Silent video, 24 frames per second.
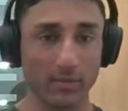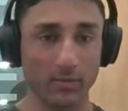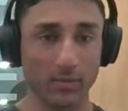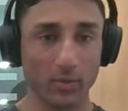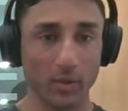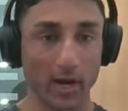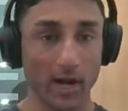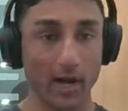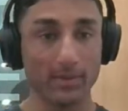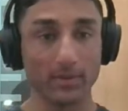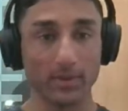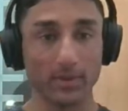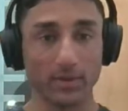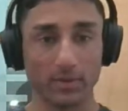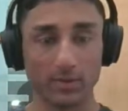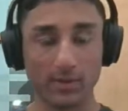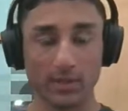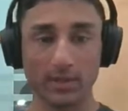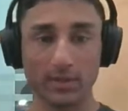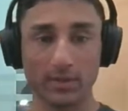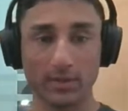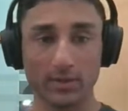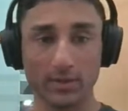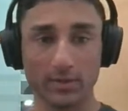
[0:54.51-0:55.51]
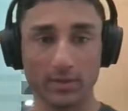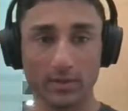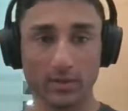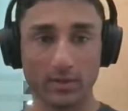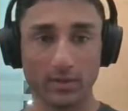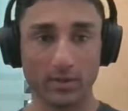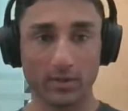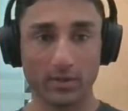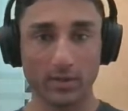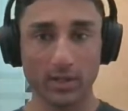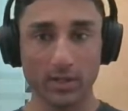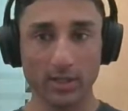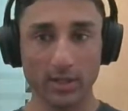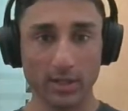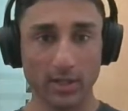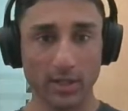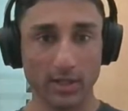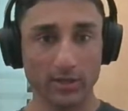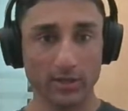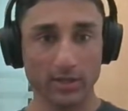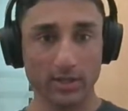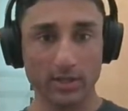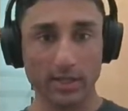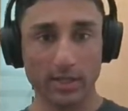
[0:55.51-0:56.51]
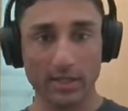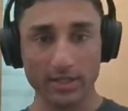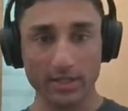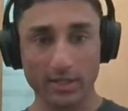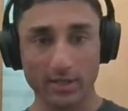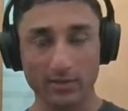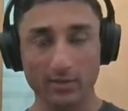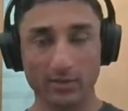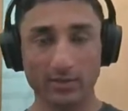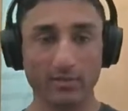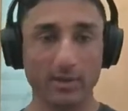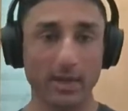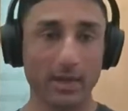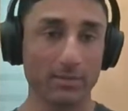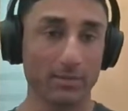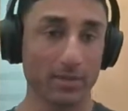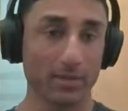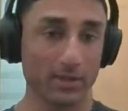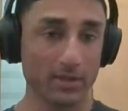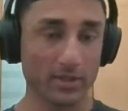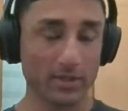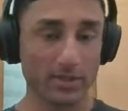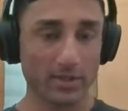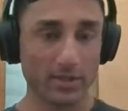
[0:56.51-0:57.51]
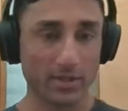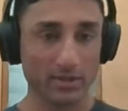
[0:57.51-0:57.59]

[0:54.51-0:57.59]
what I'm doing to get to the next level of my business.